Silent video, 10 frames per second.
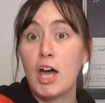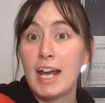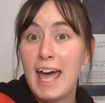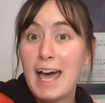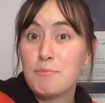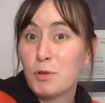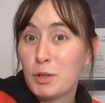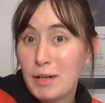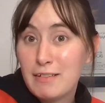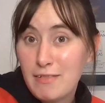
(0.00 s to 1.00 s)
I had more
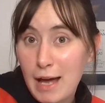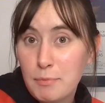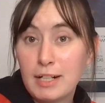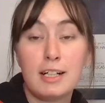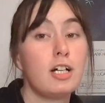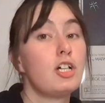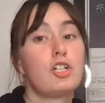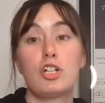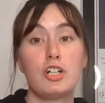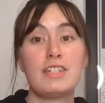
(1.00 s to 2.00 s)
red fabric.
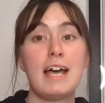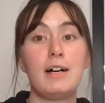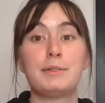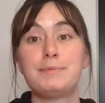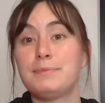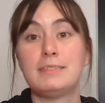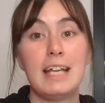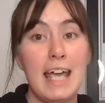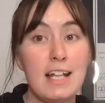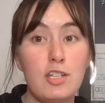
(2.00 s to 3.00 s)
Turns out
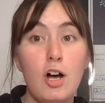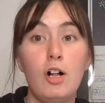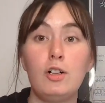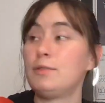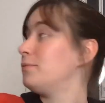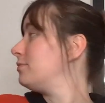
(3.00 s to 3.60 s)
it's all